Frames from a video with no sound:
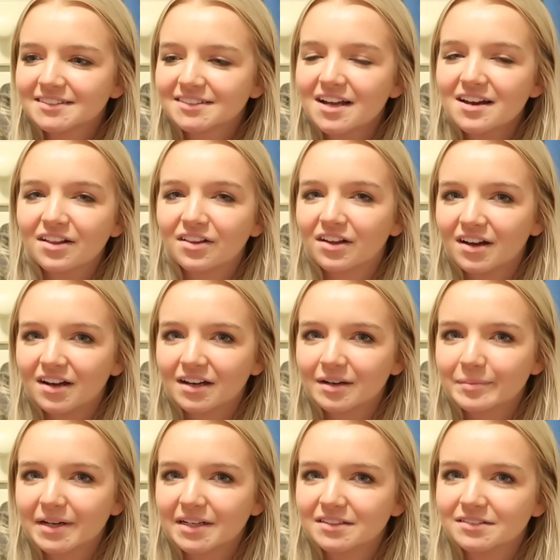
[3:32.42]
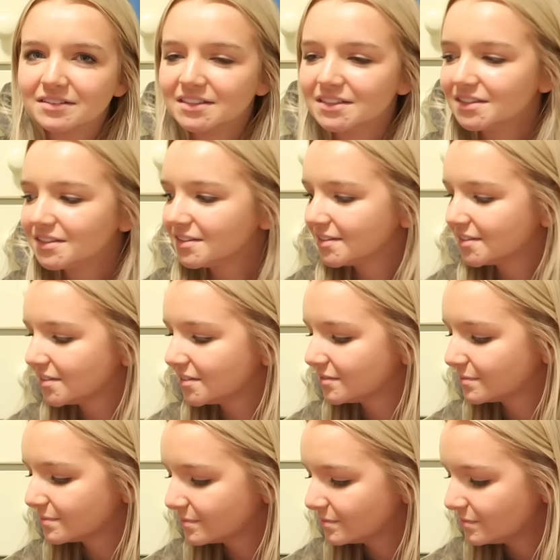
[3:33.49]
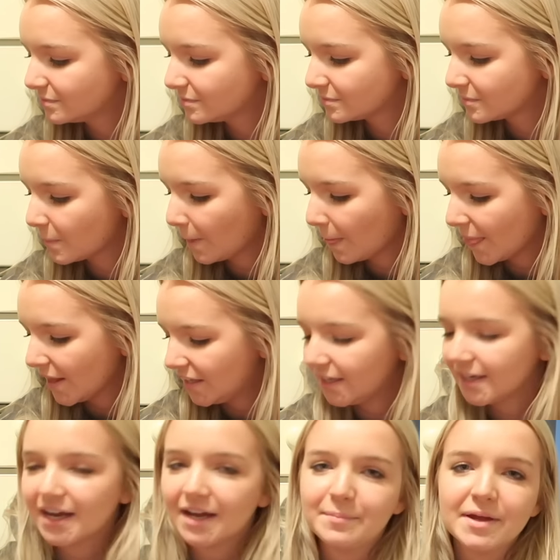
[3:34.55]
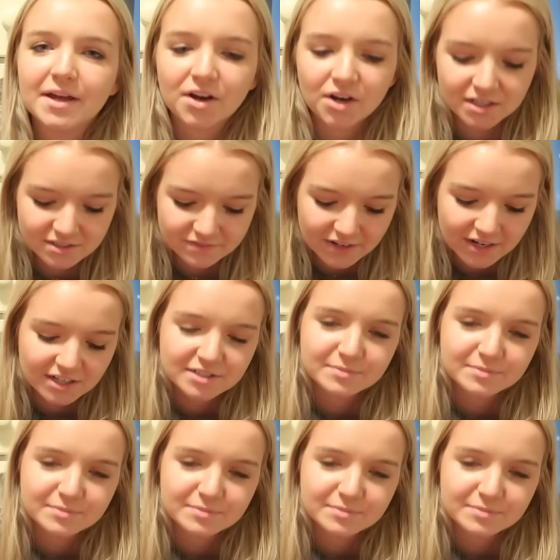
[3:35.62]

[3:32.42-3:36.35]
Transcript: Not a lot, but I do eat. Like, I made Chris finish.